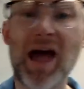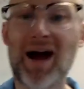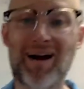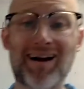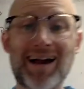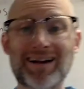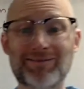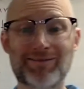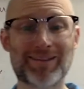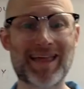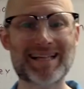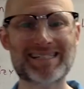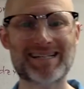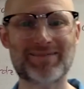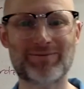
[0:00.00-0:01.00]
All right, well,
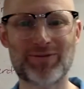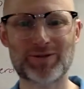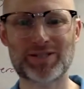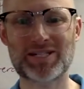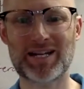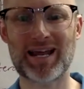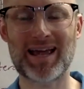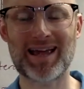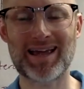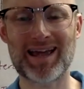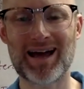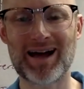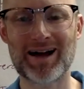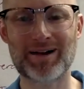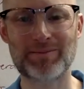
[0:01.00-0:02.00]
that's it for today.
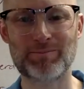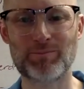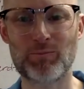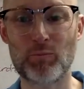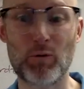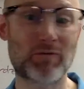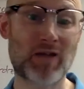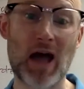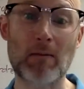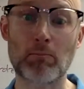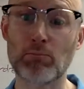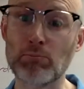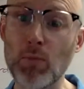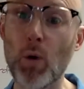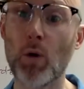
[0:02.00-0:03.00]
We've got
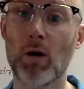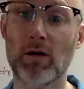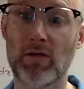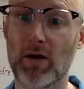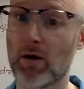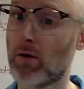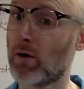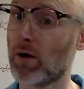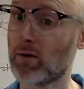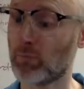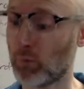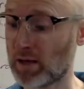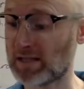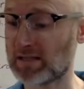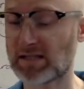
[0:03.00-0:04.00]
more, though, on
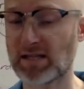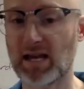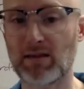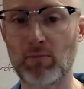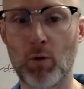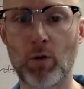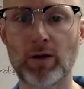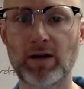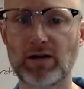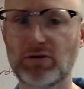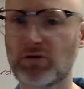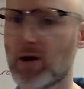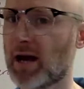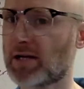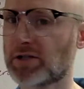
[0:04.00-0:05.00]
Wednesday. More
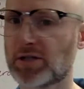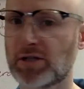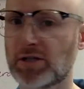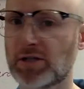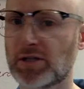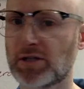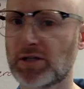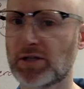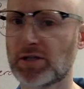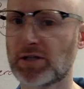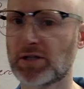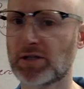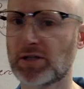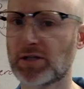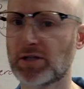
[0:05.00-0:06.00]
contractions.
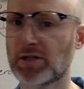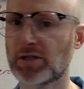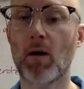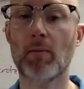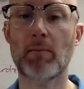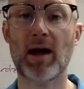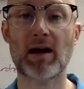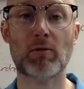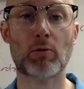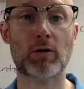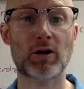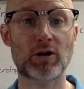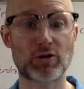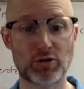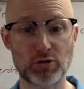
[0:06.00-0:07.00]
Come back. We're
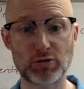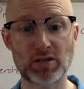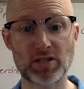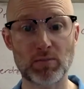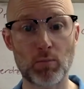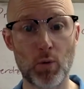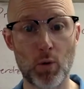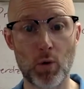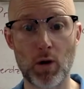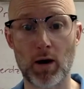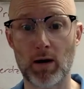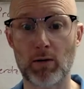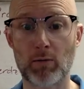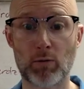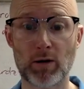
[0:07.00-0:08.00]
going to do some more.